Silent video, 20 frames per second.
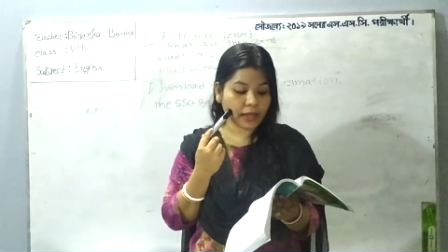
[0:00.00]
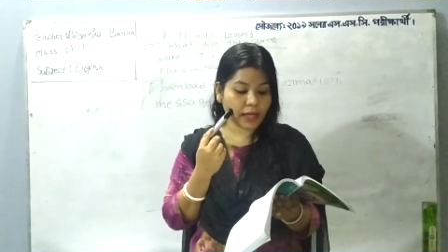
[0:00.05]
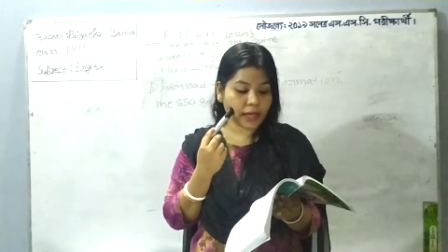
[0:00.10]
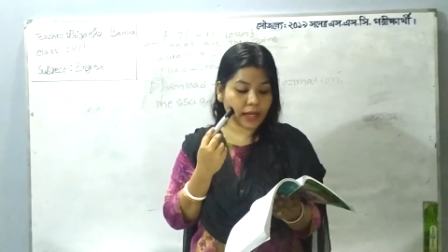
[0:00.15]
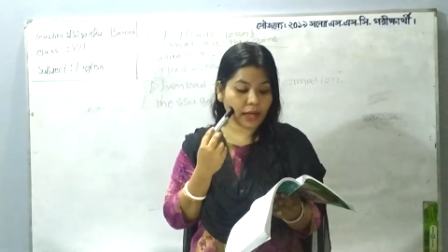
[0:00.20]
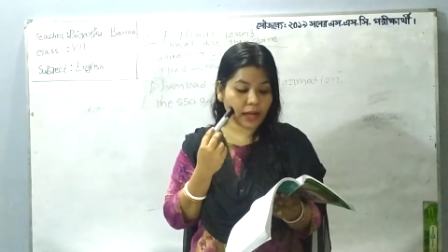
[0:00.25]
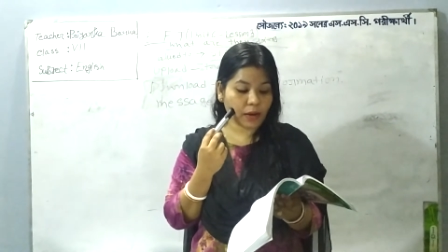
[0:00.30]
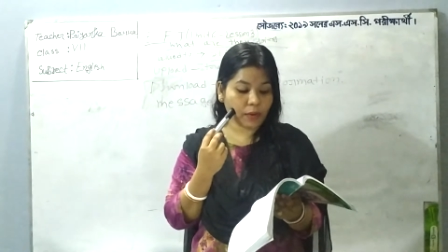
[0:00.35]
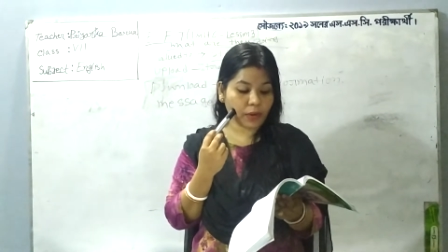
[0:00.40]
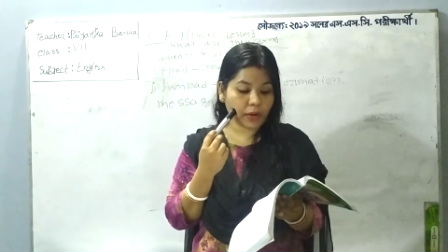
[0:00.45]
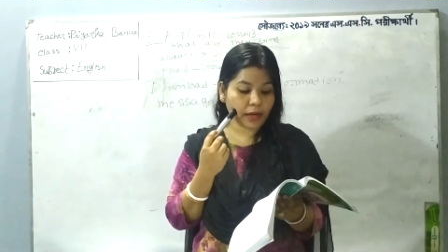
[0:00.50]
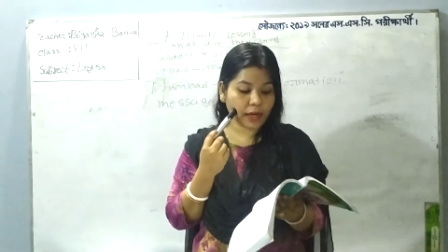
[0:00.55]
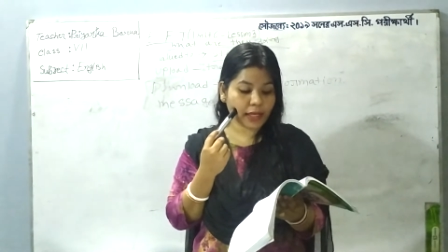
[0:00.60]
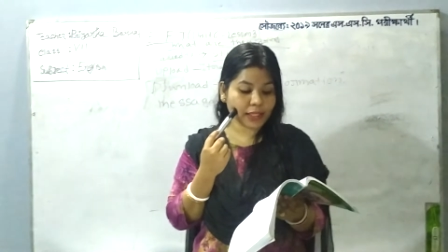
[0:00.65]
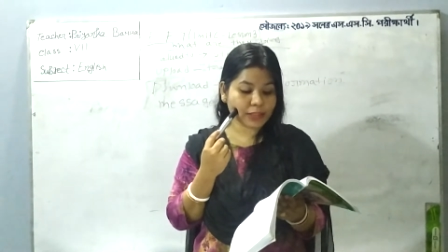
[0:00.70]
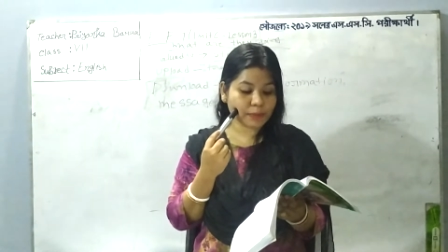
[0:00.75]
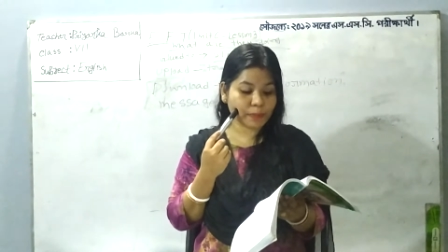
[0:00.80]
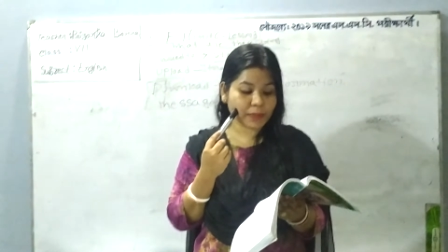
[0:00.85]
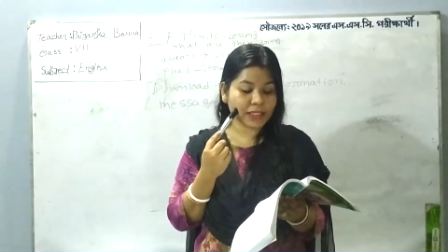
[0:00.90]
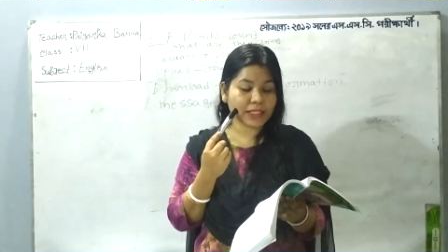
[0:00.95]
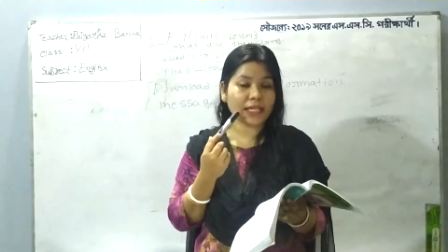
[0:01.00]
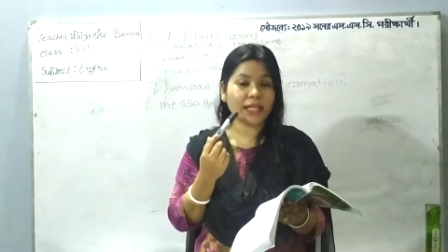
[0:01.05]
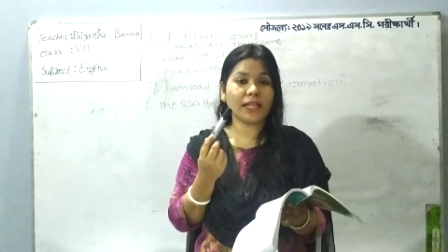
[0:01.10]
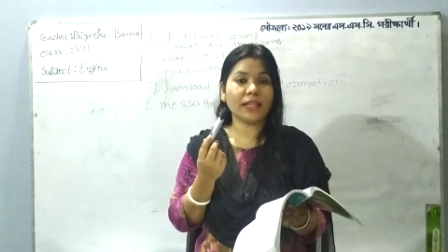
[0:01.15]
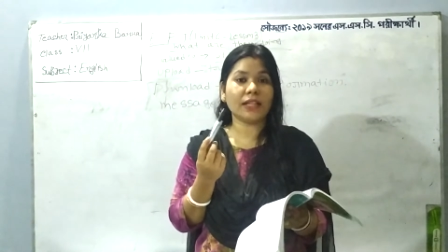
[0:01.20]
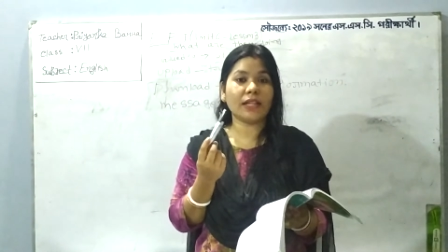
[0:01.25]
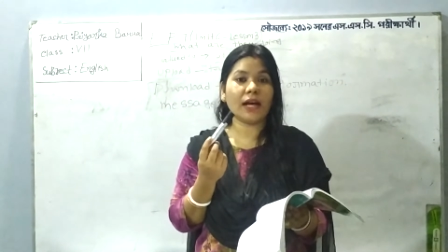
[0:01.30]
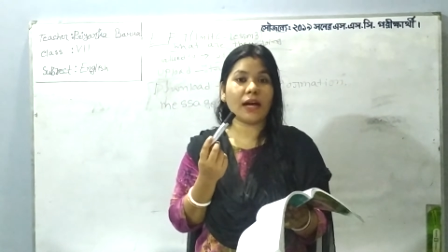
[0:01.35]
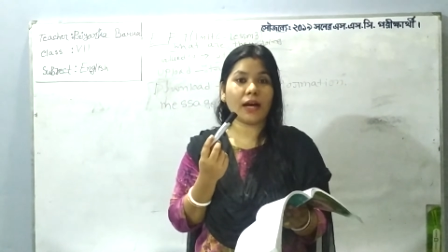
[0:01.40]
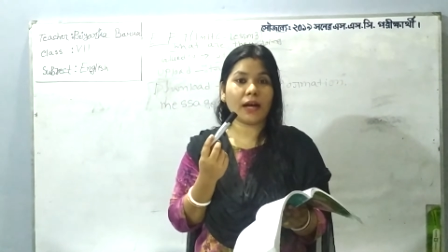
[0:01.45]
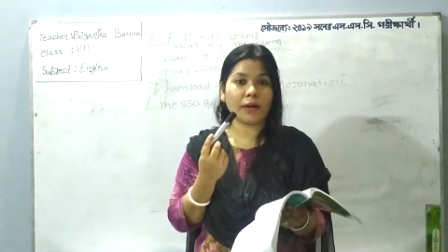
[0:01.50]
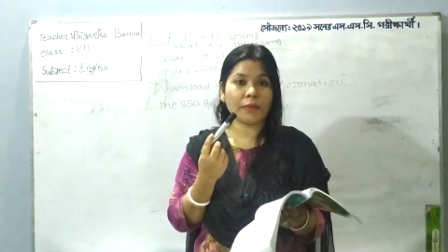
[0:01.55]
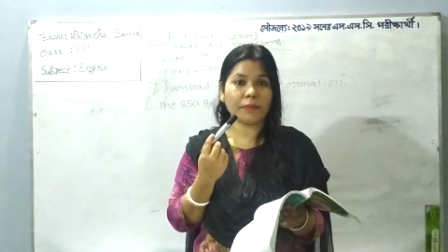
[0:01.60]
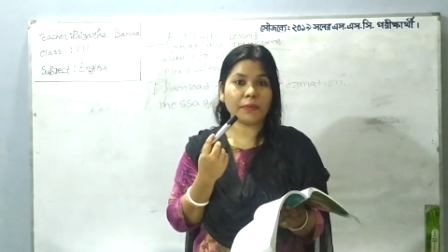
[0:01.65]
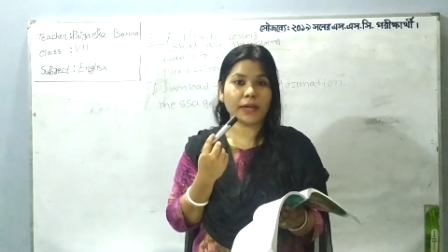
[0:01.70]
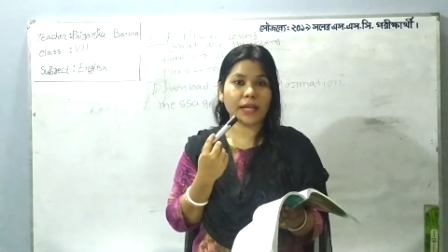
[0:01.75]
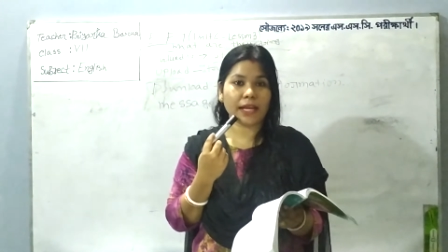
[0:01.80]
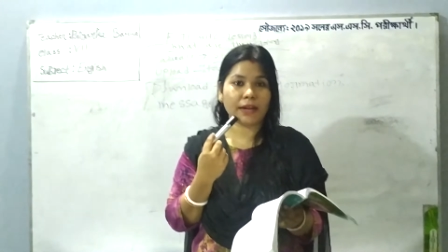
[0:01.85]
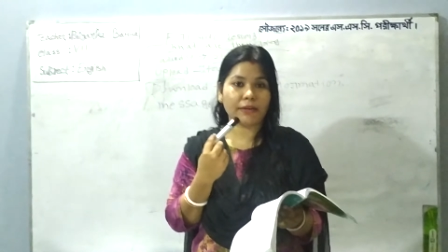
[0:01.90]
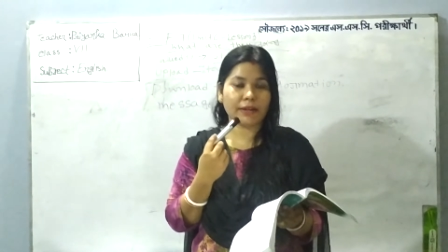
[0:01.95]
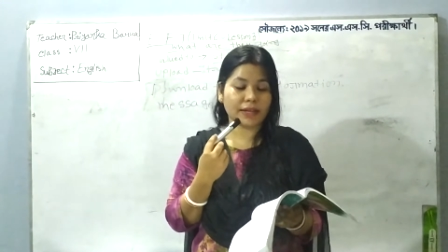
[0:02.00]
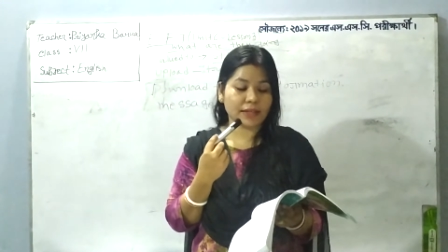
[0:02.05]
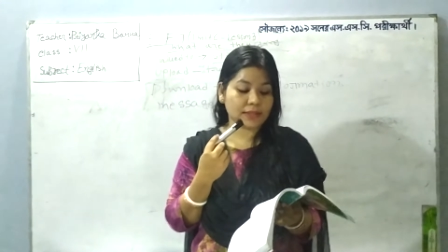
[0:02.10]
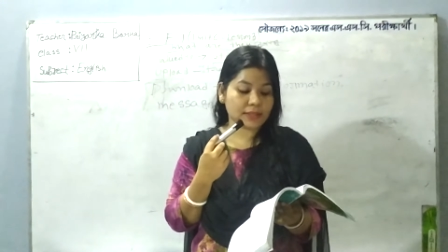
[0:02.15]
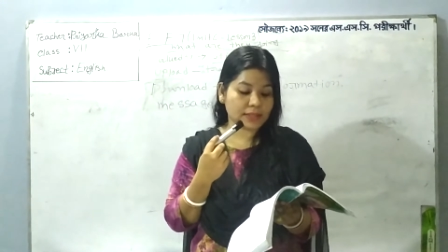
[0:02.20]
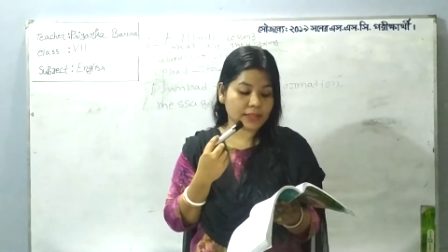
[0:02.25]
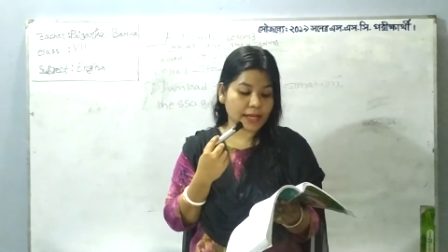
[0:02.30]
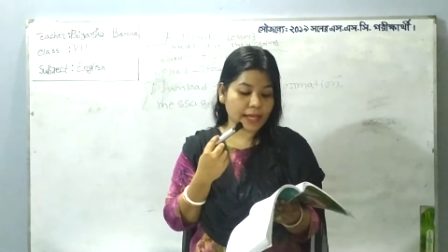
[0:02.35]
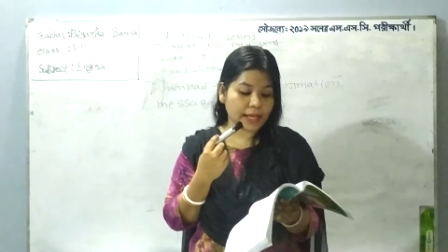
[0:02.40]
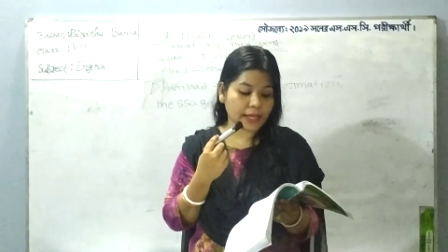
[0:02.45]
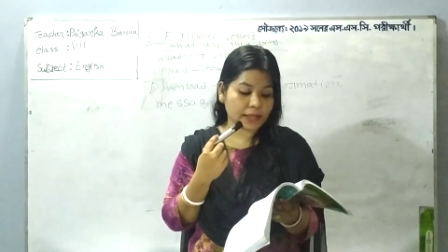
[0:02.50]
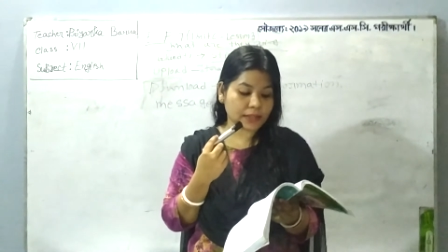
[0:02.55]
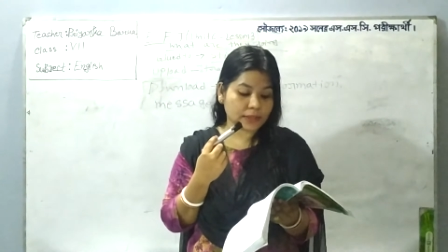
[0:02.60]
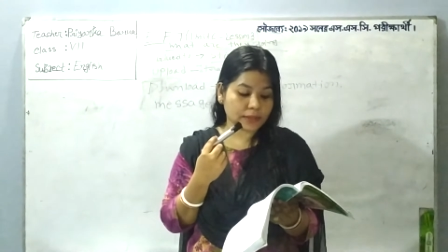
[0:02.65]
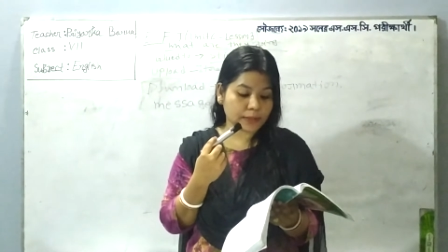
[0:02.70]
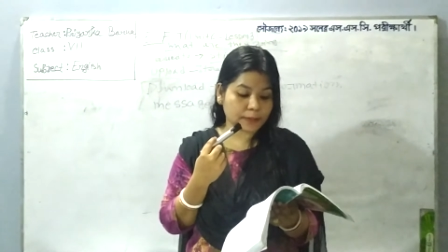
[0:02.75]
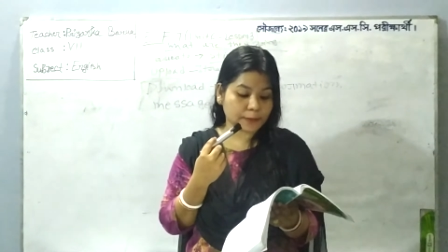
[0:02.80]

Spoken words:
in our, especially in the urban areas, like